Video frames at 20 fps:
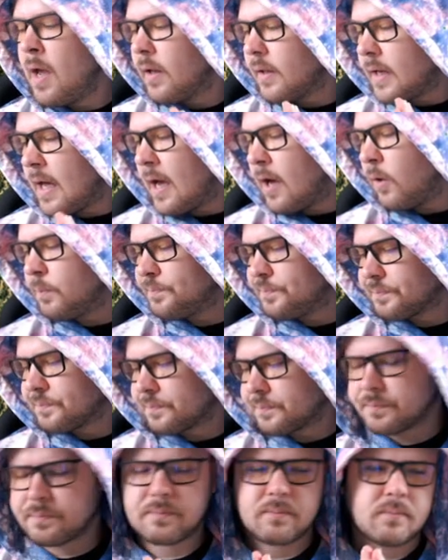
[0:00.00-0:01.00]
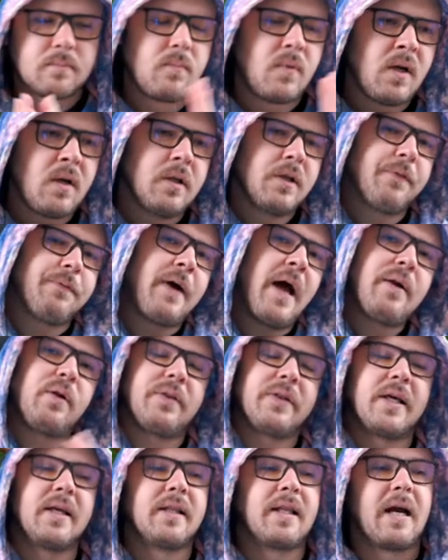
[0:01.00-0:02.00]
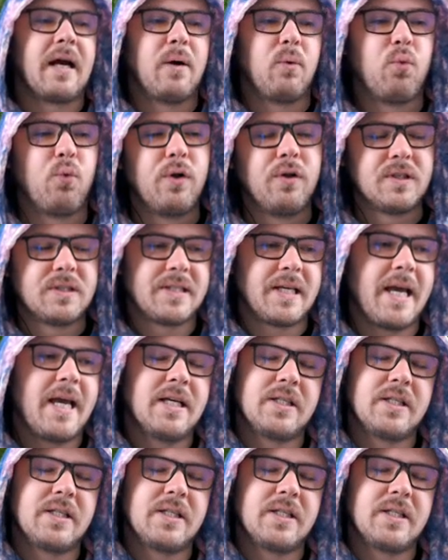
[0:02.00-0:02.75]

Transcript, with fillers: Now, the final thing that I will say